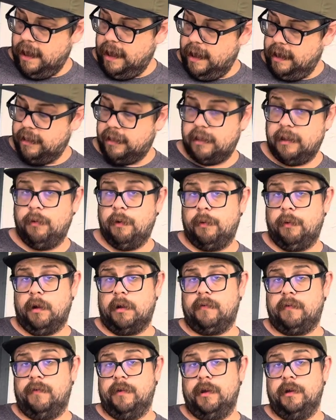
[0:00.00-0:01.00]
see what works
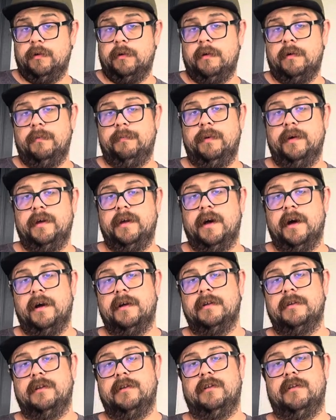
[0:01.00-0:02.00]
for you. But yeah,
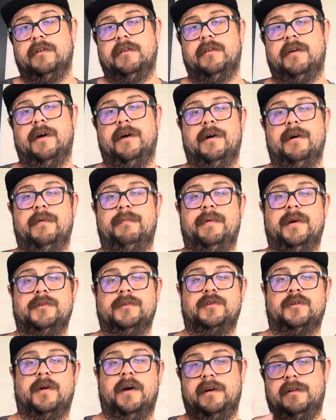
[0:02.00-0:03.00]
this is Pressure
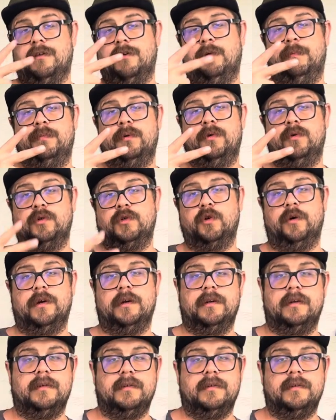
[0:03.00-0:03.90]
Cracks. Hope you enjoyed.